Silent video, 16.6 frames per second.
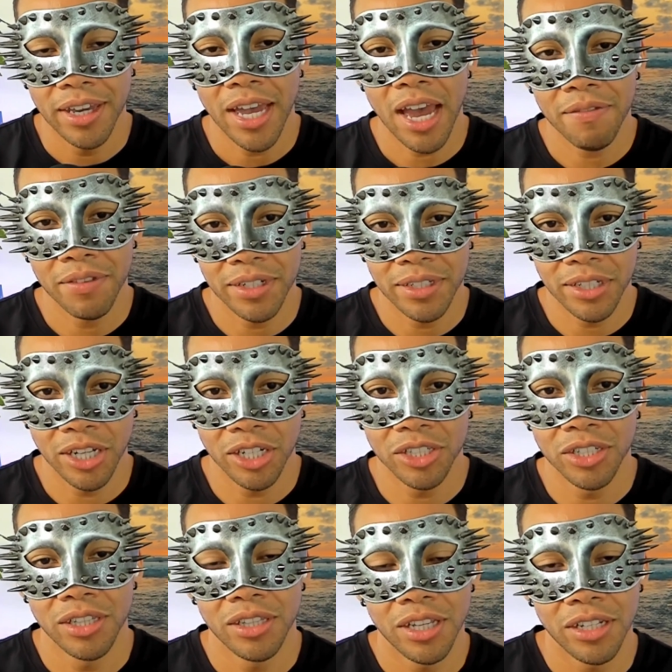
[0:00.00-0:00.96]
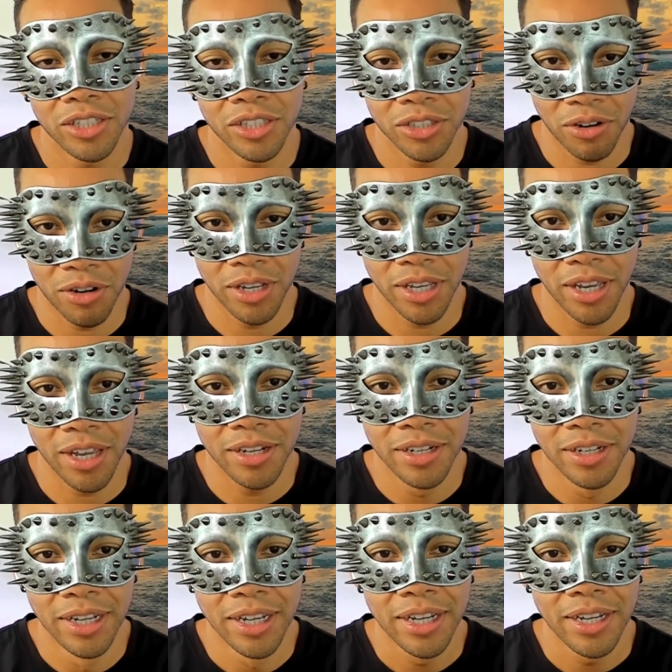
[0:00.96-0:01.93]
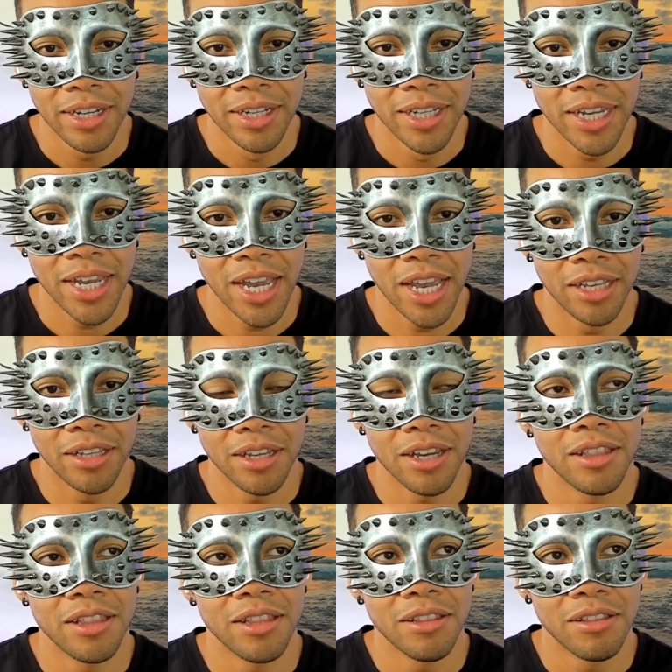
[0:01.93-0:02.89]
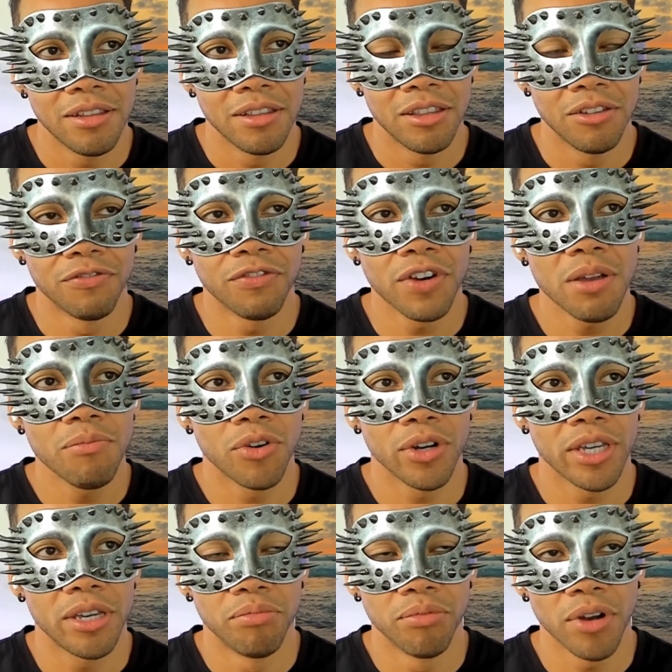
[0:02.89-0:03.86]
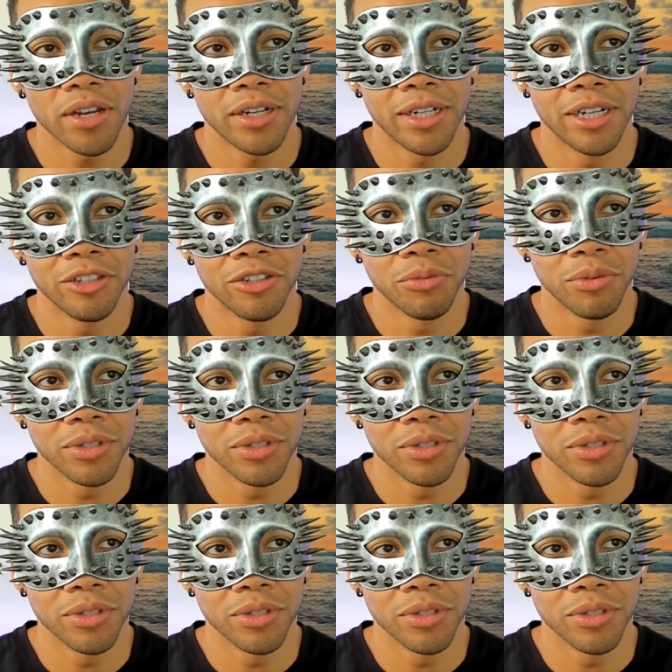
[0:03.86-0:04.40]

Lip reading: have the discussion, then start again. And the framework he brought it into